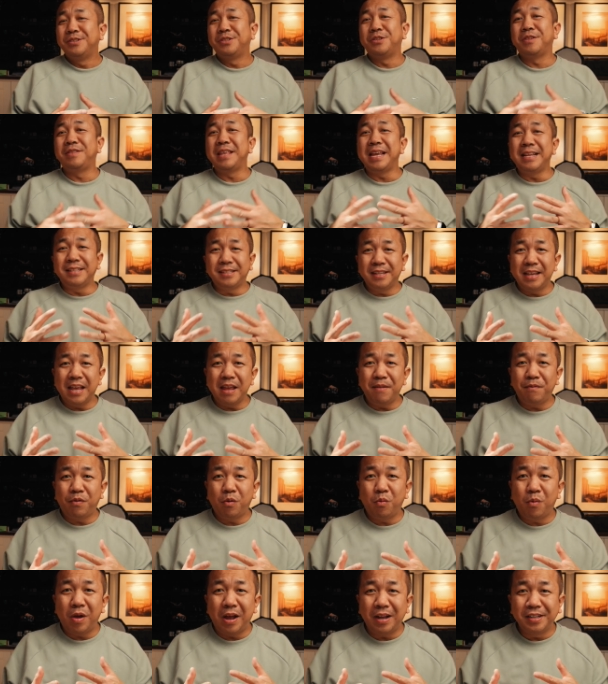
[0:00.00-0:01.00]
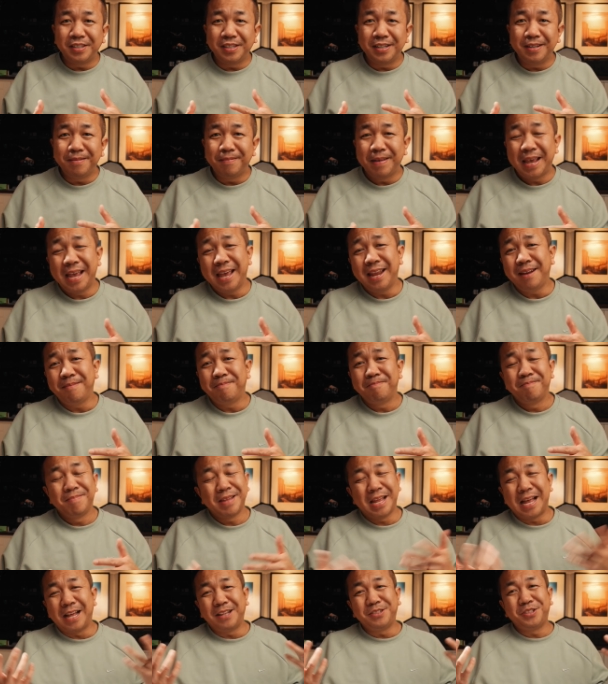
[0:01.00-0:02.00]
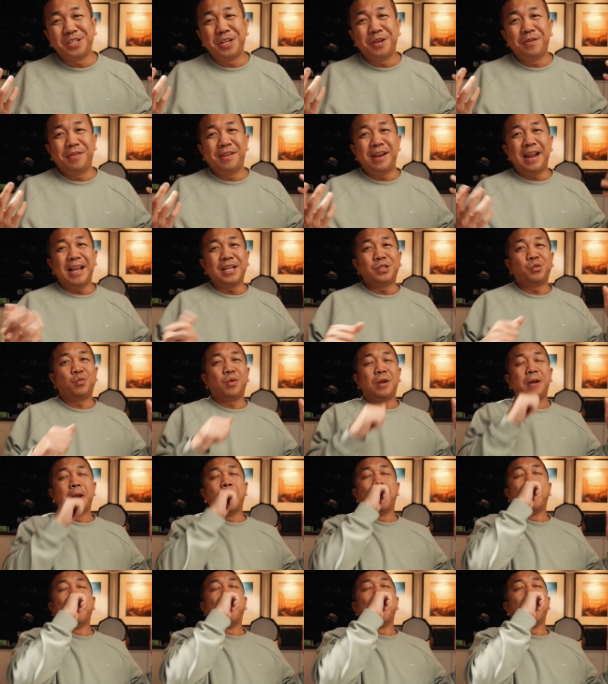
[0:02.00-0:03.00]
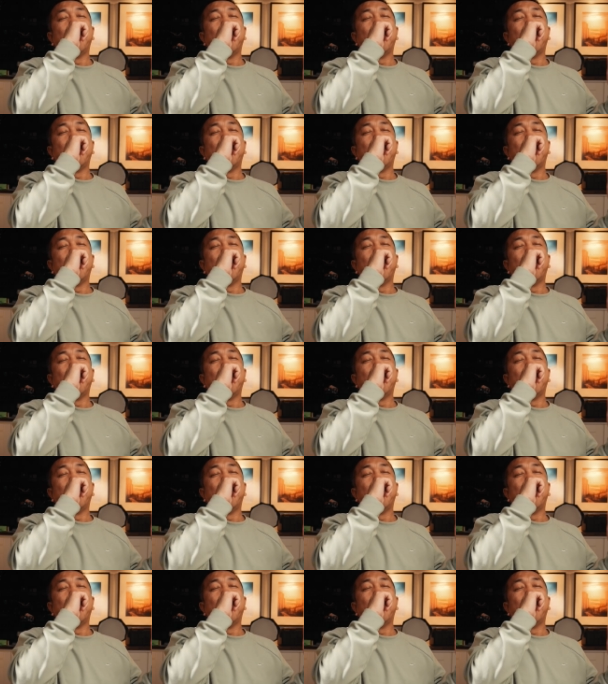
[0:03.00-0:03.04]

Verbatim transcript: So thanks again for watching, and I'll see you in the next one.